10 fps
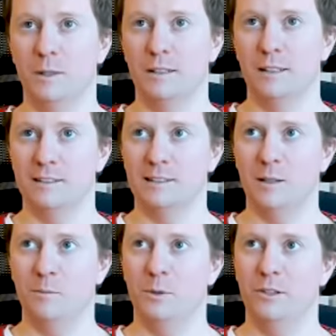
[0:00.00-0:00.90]
at
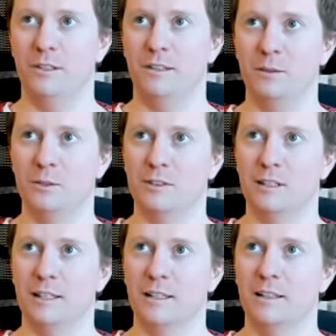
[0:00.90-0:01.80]
some point it was
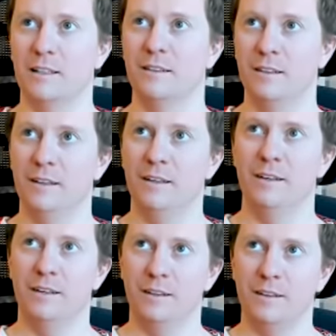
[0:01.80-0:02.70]
like
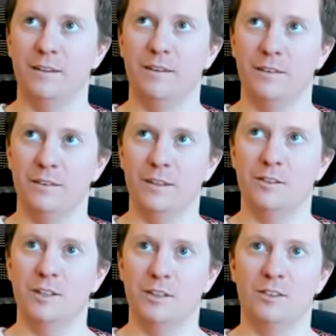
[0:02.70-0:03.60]

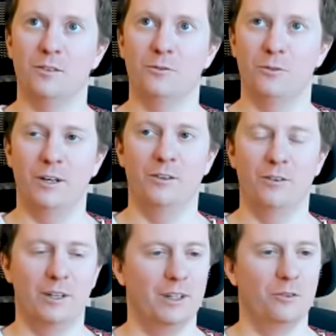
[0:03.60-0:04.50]
this is a very
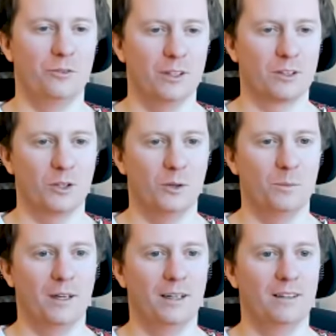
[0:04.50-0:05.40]
very different
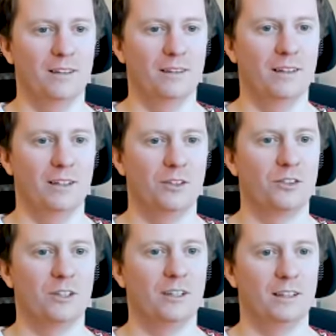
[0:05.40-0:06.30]
company and, and it
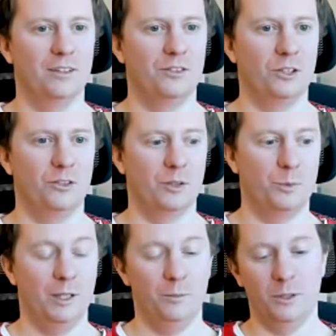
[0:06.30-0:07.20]
certainly deserves a
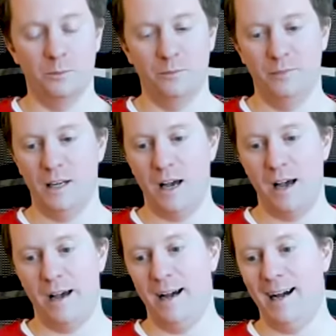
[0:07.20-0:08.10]
premium
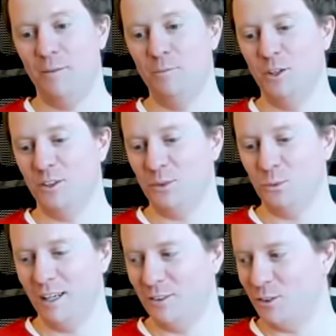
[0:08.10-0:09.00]
i'm not
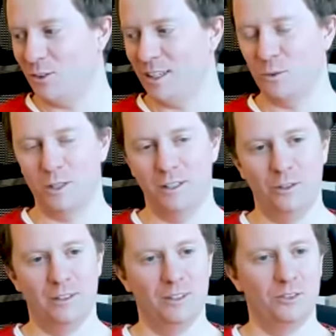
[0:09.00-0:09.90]
one to say whether
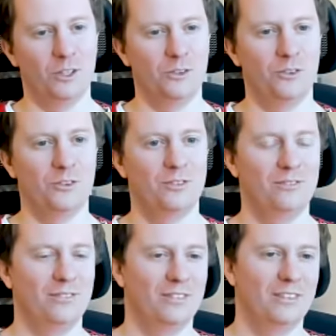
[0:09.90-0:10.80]
it deserves
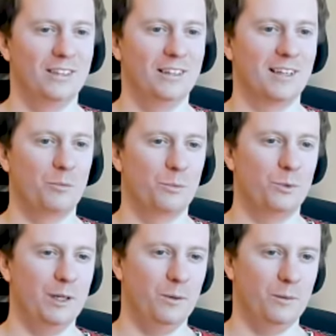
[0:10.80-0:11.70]
the type of
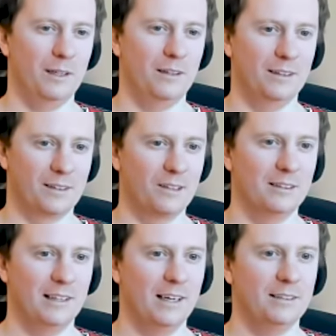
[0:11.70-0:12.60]
premium it, it
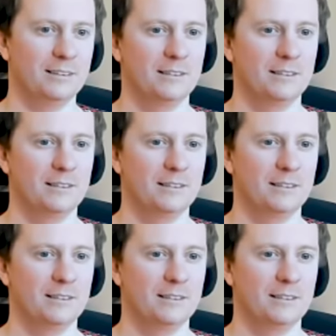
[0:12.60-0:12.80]
currently has